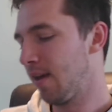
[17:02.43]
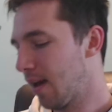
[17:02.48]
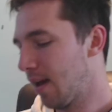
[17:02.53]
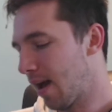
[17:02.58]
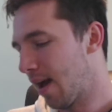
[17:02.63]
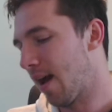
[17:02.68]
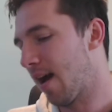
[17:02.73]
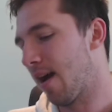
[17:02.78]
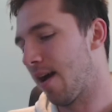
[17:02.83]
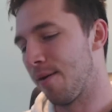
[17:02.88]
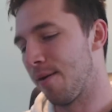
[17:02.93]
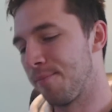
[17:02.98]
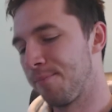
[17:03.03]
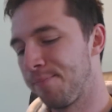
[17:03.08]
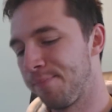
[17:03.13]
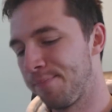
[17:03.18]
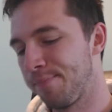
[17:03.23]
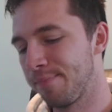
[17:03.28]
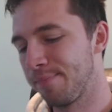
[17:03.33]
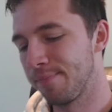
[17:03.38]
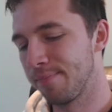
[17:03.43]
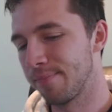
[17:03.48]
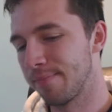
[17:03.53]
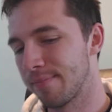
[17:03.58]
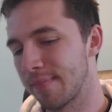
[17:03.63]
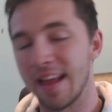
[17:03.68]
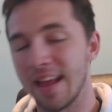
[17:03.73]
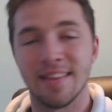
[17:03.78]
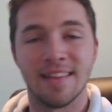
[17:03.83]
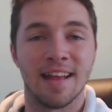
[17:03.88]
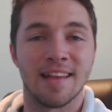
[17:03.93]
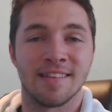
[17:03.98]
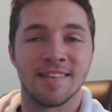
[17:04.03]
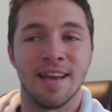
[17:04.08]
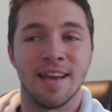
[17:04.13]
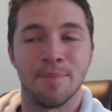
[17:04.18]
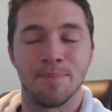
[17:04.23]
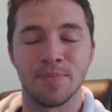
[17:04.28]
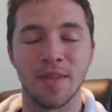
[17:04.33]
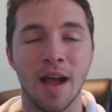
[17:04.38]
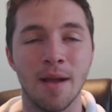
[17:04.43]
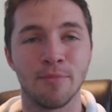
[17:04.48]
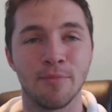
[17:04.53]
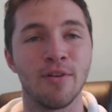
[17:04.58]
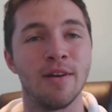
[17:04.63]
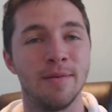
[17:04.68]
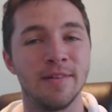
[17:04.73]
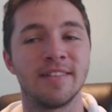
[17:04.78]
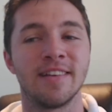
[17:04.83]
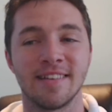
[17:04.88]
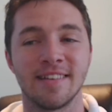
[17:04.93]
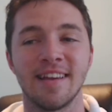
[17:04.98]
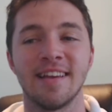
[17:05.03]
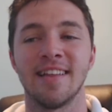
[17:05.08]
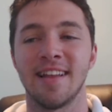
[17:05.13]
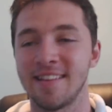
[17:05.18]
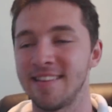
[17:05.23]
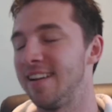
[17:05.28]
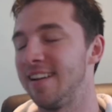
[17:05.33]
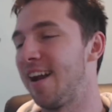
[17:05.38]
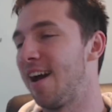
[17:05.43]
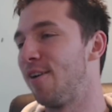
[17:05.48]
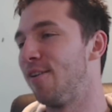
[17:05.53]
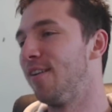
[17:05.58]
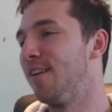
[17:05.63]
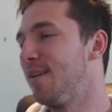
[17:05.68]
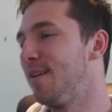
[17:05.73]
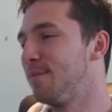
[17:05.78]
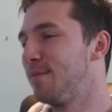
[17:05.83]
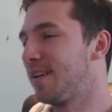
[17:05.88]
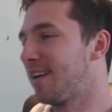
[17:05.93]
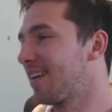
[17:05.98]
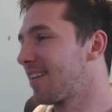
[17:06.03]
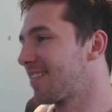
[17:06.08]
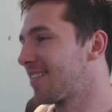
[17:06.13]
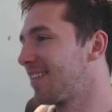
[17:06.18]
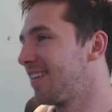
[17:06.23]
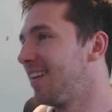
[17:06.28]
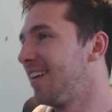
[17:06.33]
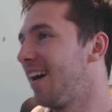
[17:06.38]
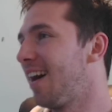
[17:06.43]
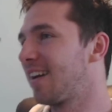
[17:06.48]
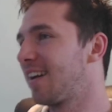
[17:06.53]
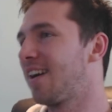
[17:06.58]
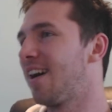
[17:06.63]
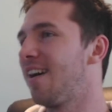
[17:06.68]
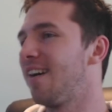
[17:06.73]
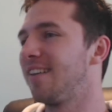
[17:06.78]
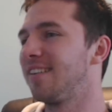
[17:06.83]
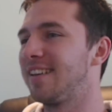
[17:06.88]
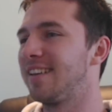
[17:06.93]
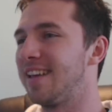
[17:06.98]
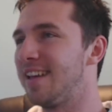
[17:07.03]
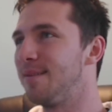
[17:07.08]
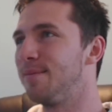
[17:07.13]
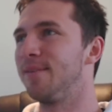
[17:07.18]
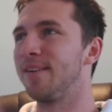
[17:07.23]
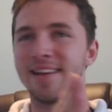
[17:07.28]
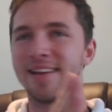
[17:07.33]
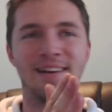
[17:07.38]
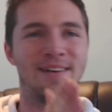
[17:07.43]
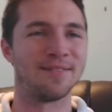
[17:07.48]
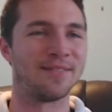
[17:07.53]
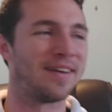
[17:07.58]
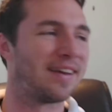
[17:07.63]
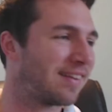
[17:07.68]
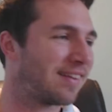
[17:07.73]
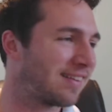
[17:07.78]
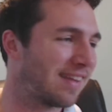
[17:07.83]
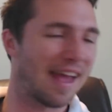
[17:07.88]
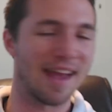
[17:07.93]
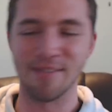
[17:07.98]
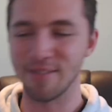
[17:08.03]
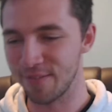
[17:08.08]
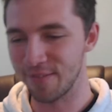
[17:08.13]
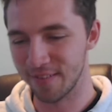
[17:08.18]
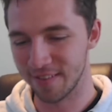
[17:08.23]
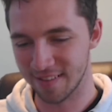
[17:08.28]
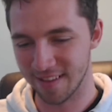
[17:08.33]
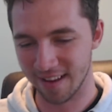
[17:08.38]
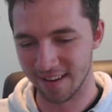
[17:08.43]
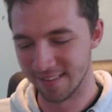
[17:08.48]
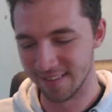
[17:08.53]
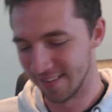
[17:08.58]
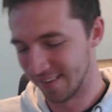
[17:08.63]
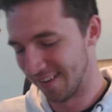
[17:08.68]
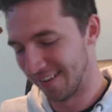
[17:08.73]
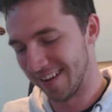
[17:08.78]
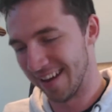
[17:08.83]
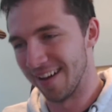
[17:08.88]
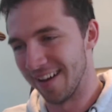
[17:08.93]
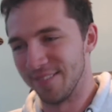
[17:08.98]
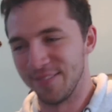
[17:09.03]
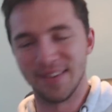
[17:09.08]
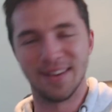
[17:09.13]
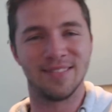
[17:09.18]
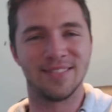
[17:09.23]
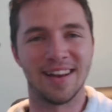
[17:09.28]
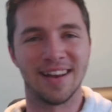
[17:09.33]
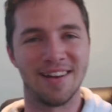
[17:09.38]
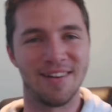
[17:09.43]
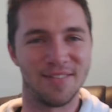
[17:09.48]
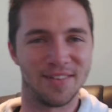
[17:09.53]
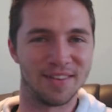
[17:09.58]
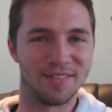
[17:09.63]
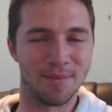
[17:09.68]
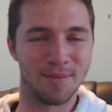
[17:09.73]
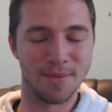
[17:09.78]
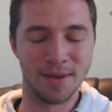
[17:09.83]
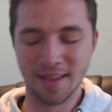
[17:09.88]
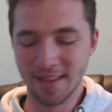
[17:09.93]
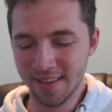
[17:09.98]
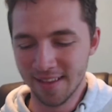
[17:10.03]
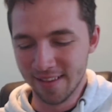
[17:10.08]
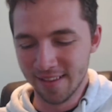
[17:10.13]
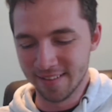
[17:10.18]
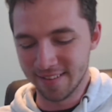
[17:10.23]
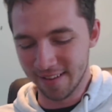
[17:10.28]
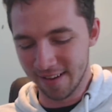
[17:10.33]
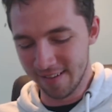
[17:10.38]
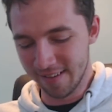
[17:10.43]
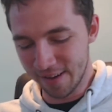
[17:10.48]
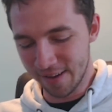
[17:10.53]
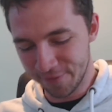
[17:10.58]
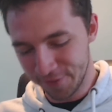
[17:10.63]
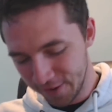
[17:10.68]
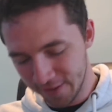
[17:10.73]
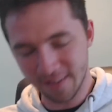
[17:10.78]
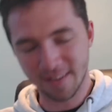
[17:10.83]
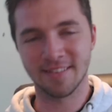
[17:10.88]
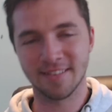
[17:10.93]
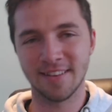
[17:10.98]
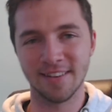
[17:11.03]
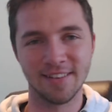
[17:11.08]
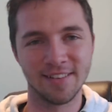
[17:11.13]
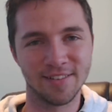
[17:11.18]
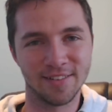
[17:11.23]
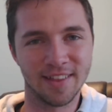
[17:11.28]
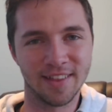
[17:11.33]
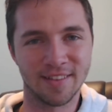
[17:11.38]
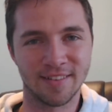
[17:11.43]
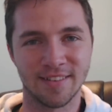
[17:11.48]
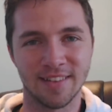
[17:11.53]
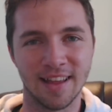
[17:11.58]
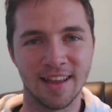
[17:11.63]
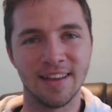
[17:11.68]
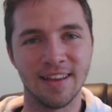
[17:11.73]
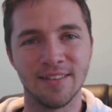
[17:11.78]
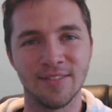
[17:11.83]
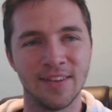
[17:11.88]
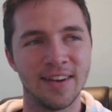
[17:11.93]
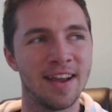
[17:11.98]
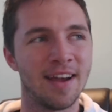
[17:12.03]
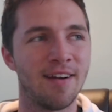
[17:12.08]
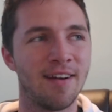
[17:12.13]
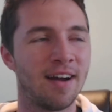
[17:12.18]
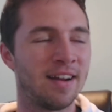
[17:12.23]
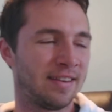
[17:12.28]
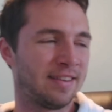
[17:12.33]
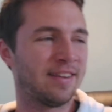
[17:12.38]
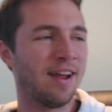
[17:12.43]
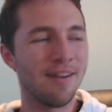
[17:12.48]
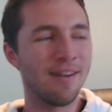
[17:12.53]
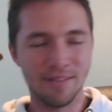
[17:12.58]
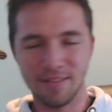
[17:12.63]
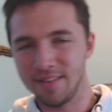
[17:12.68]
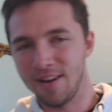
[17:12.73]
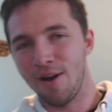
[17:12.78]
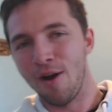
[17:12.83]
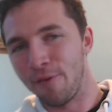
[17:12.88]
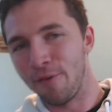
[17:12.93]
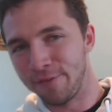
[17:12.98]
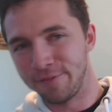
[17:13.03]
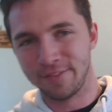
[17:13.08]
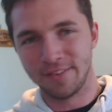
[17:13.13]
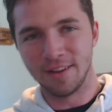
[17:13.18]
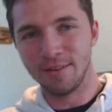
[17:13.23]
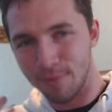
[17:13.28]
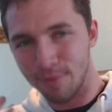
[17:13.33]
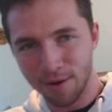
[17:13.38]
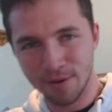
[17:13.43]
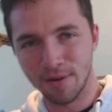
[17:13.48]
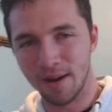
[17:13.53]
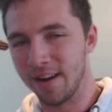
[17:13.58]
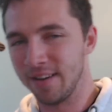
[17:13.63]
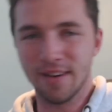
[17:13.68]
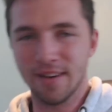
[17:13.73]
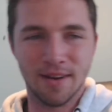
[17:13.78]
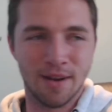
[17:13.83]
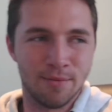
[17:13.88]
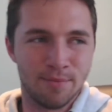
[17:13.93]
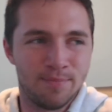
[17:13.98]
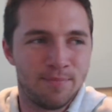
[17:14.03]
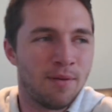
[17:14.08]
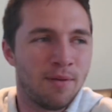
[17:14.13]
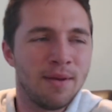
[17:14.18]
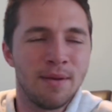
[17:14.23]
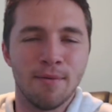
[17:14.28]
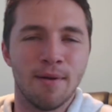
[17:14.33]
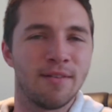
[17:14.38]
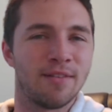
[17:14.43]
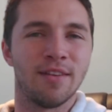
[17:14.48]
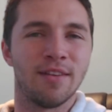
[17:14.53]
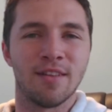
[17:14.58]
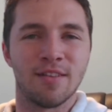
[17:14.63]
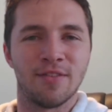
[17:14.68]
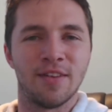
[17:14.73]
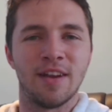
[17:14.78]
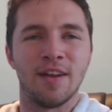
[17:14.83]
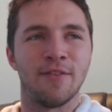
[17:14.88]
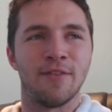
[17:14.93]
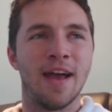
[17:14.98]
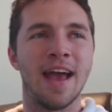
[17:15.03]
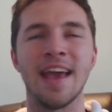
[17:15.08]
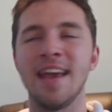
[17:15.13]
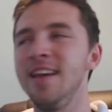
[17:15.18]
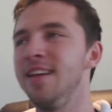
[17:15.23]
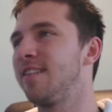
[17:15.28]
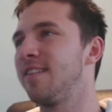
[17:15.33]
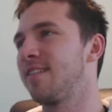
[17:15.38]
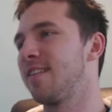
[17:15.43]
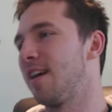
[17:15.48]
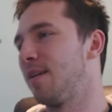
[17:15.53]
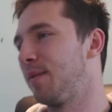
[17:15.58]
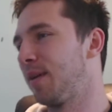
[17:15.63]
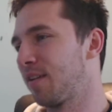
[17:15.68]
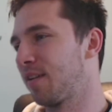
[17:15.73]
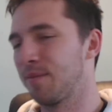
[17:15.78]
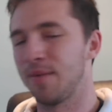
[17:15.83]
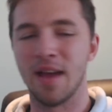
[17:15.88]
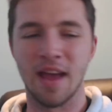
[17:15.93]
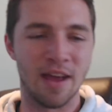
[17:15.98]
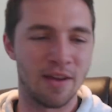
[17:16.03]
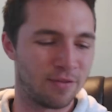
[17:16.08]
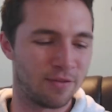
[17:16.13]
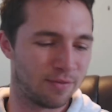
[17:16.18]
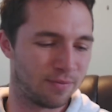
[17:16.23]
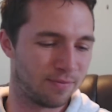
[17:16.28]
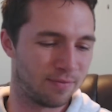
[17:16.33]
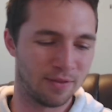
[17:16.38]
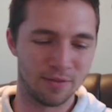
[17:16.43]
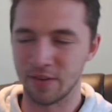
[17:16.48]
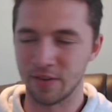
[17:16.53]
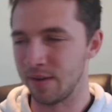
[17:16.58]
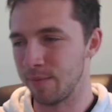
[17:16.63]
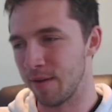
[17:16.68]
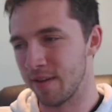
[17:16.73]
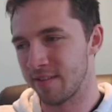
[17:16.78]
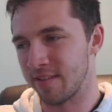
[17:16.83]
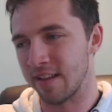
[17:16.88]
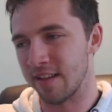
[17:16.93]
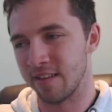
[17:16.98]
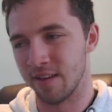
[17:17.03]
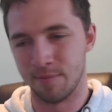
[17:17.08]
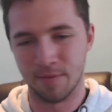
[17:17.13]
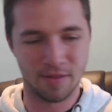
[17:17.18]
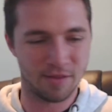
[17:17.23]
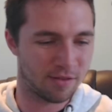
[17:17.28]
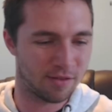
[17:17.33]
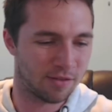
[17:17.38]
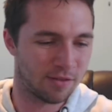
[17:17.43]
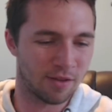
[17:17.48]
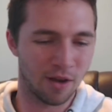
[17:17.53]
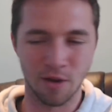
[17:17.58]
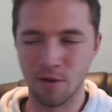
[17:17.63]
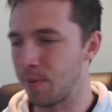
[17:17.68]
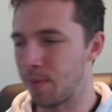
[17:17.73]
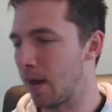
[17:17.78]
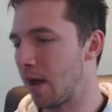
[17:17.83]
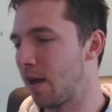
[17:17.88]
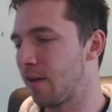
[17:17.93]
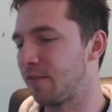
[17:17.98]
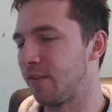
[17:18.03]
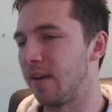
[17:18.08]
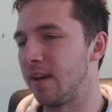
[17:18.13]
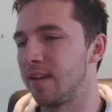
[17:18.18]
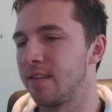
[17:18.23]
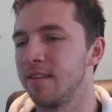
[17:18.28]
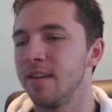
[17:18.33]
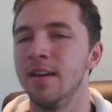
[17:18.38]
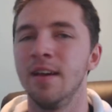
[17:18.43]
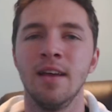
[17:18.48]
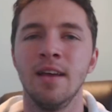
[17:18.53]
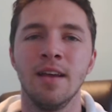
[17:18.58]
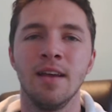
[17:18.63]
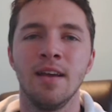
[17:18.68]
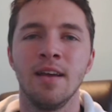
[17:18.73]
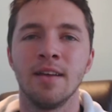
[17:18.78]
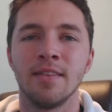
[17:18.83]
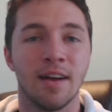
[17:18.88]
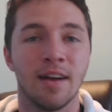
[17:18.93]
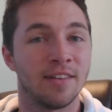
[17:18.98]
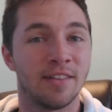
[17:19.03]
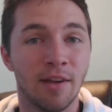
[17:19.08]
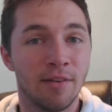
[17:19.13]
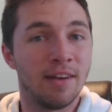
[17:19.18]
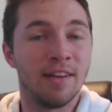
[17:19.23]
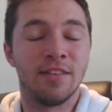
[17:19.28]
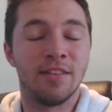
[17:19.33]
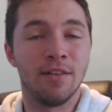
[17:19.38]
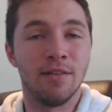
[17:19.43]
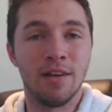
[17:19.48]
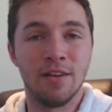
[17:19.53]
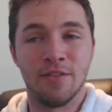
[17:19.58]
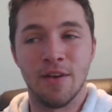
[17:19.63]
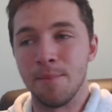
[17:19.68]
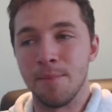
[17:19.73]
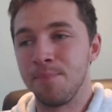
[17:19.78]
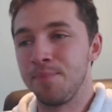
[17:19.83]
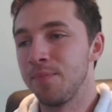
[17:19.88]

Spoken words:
And that's it. I'm pretty much going to say that's it now, because I can't keep looking at things. Everything's done. Okay, I think I've done everything in the room. So if you guys do enjoy this video, I don't often will. I probably won't do this video for ages now, because everything in my setup is so perfect that I don't need to do anything.